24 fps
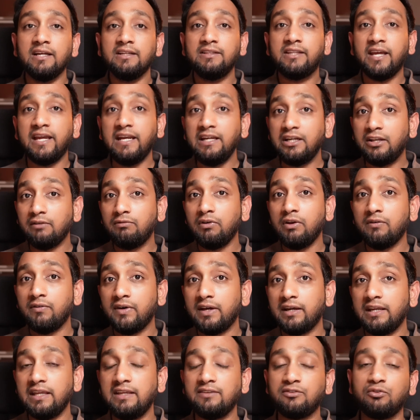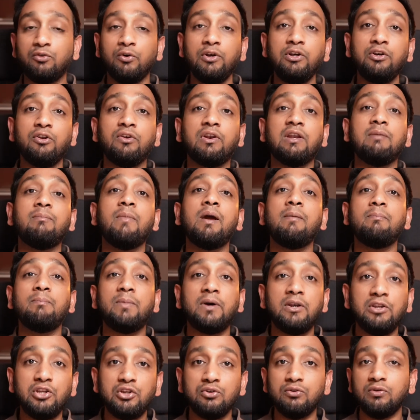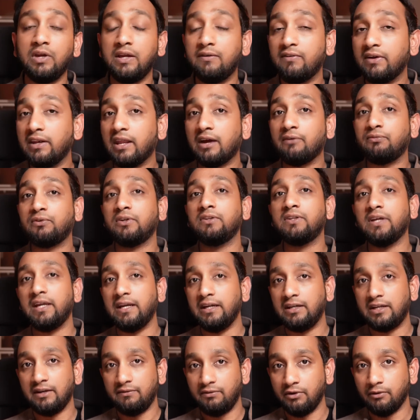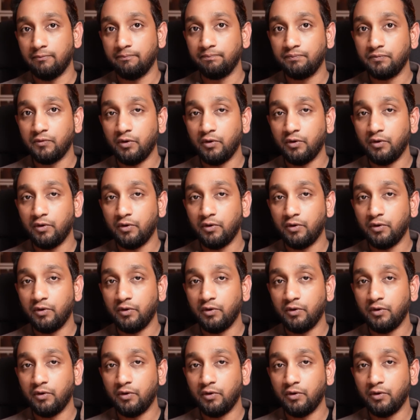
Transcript: the interviewer is going to remember you even after the interview.